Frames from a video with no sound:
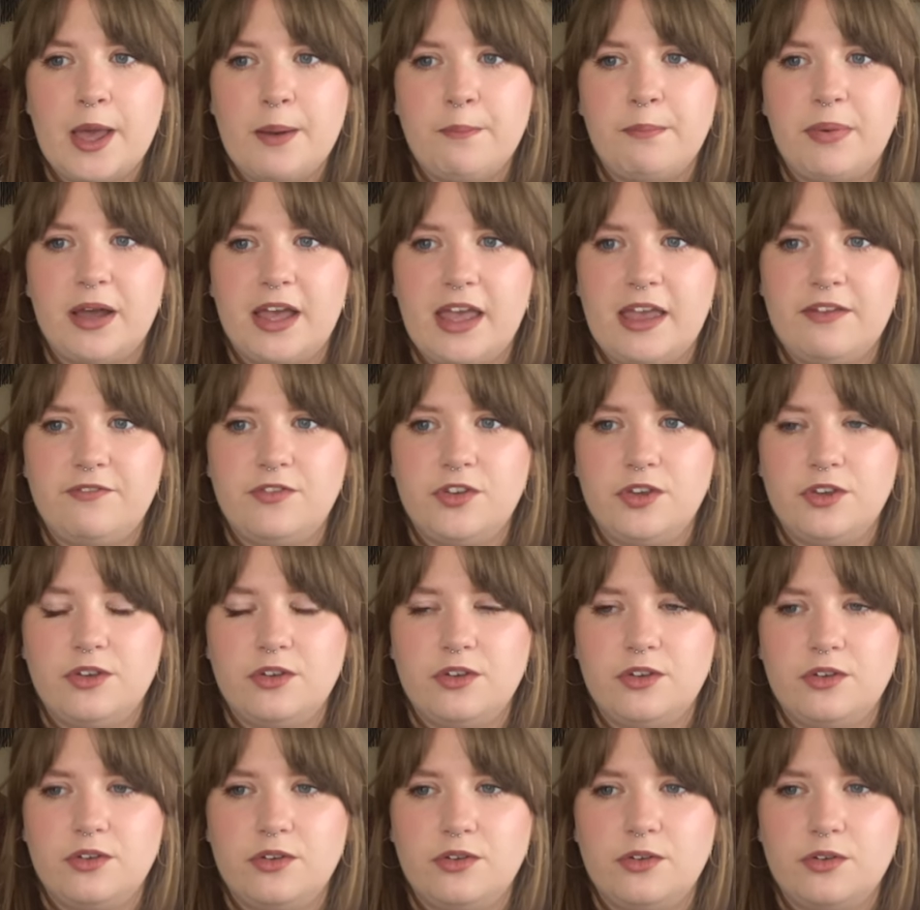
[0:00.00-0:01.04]
But if
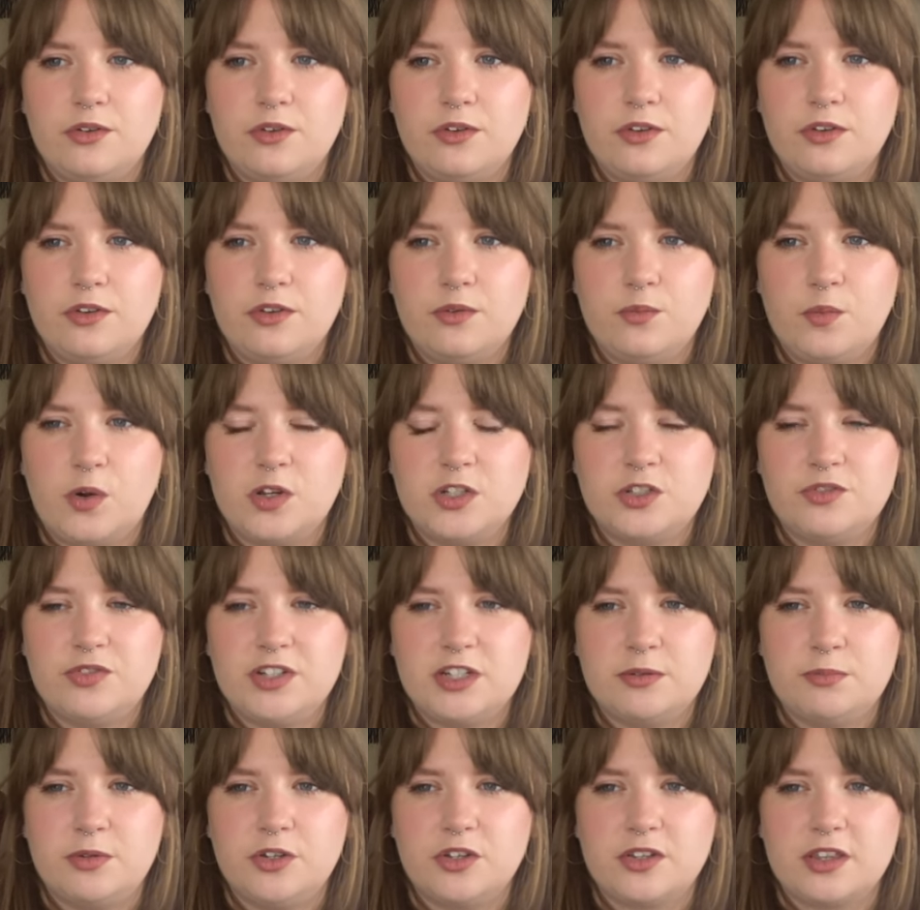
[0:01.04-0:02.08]
you want to read
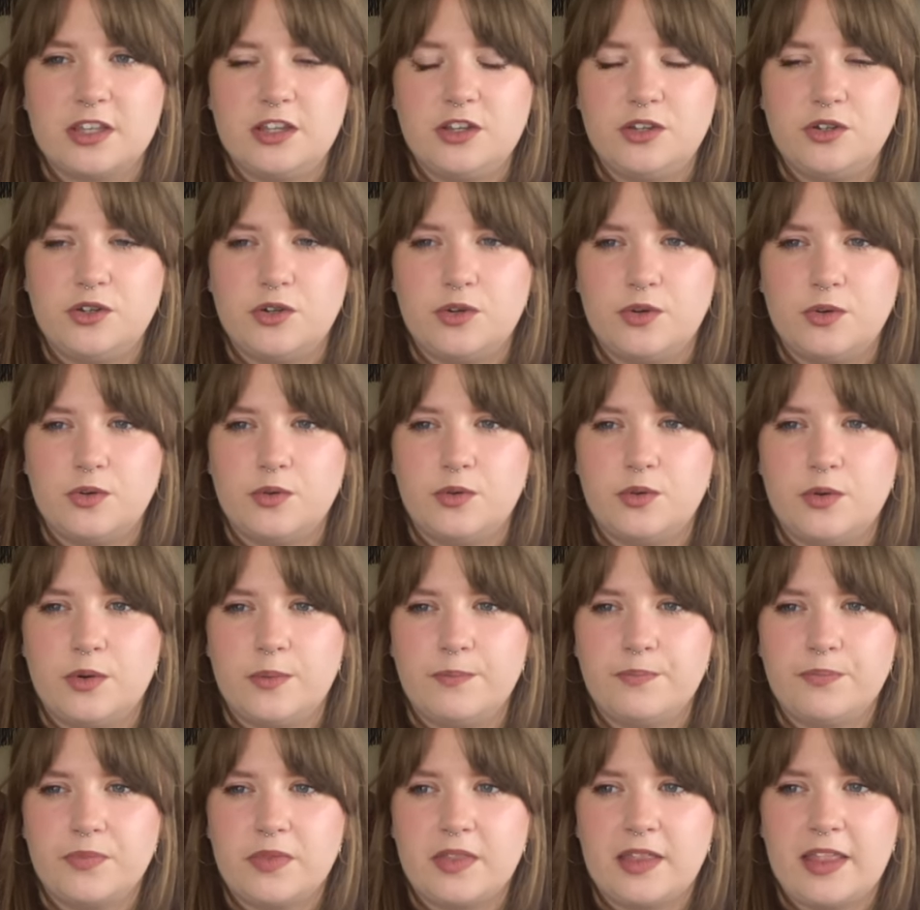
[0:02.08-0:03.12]
a book that you know
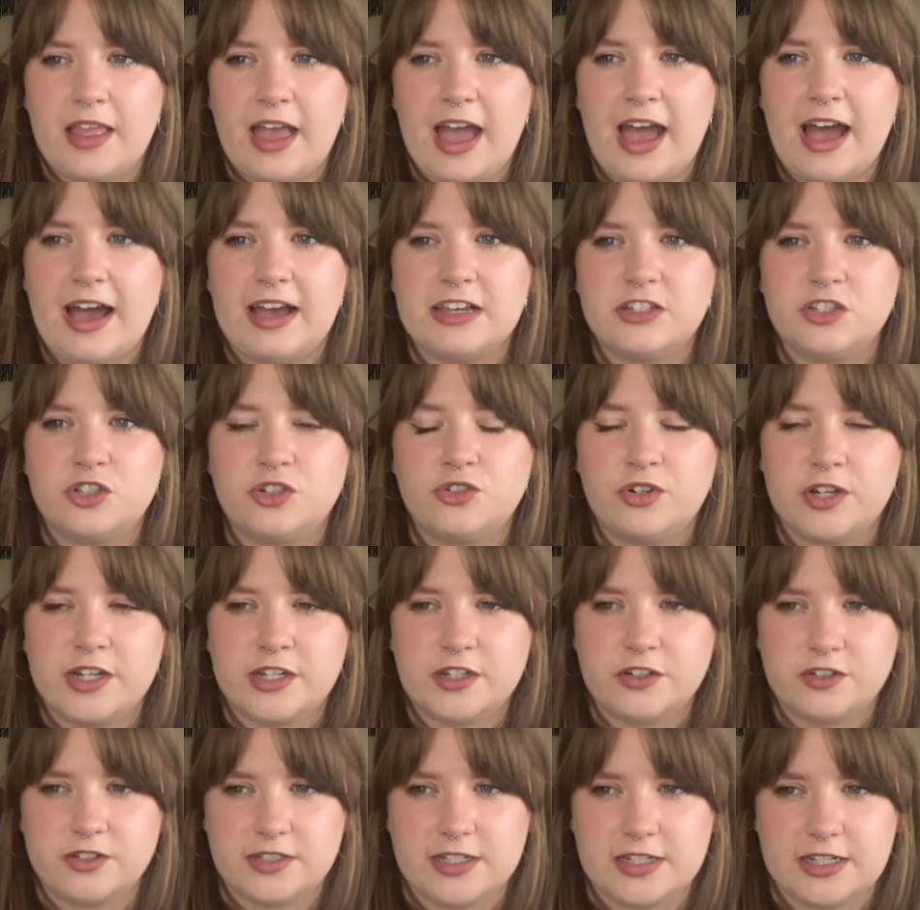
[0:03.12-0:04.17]
has
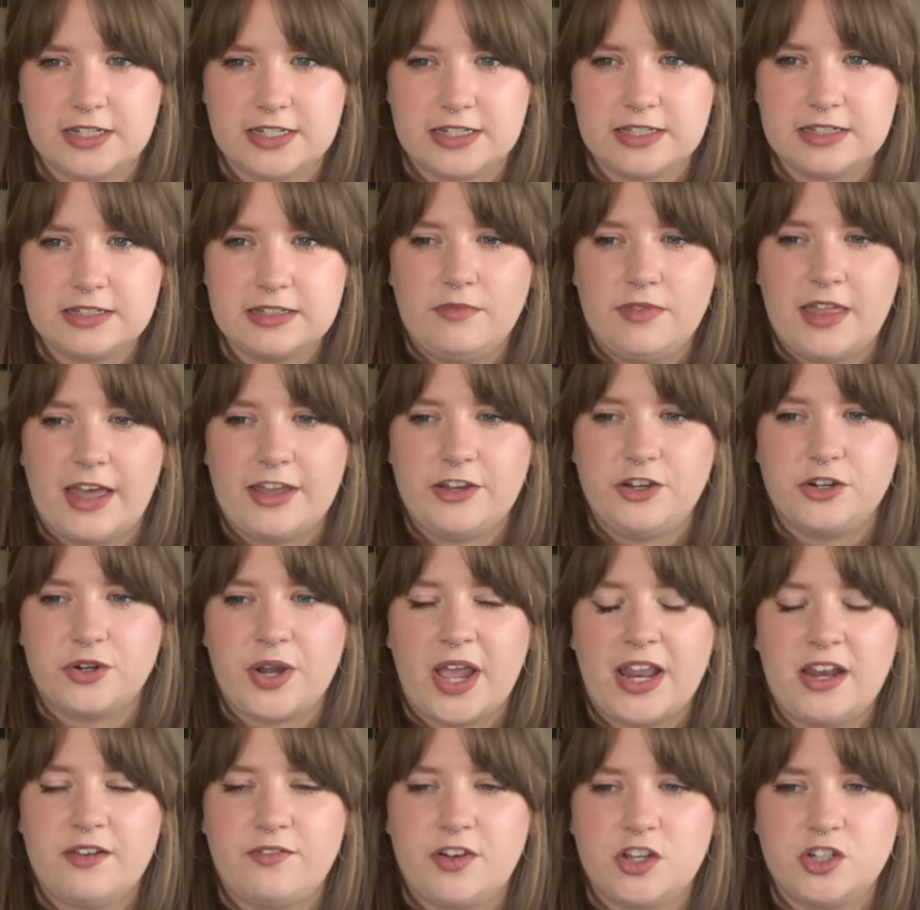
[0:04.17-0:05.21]
triggers in it that you're
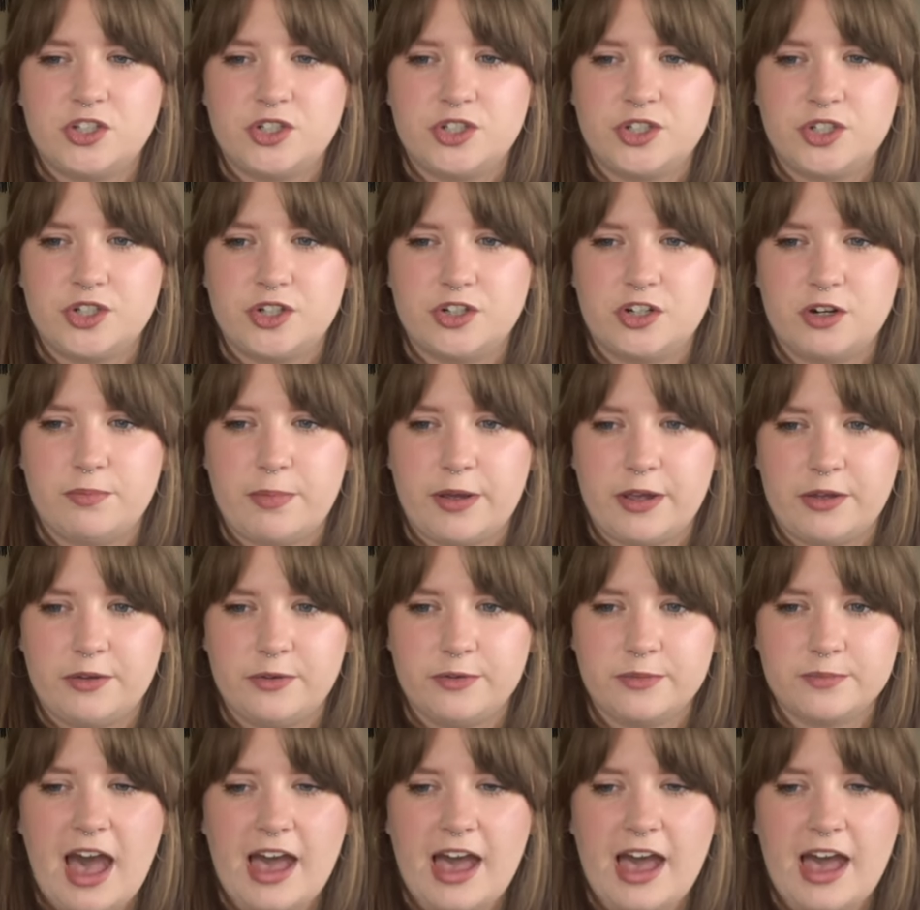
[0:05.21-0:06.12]
kind of unsure about,